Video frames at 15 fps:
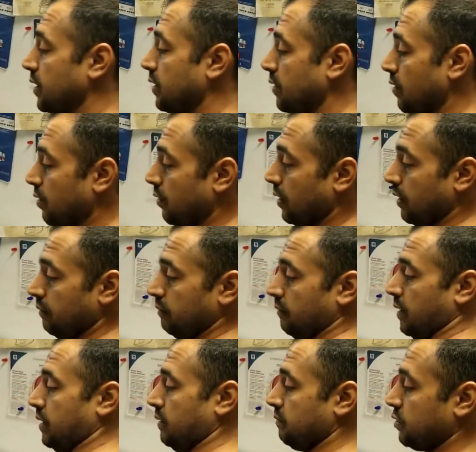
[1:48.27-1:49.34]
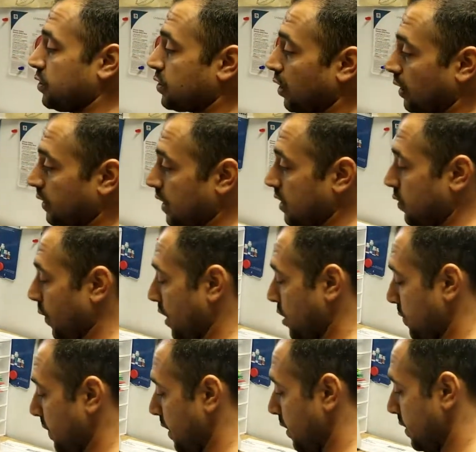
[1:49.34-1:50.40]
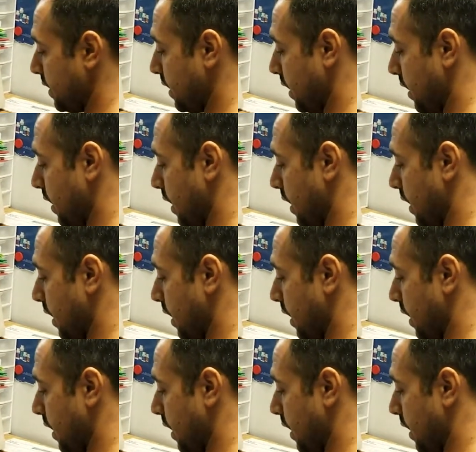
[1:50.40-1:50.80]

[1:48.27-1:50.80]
go and start these wedge smears.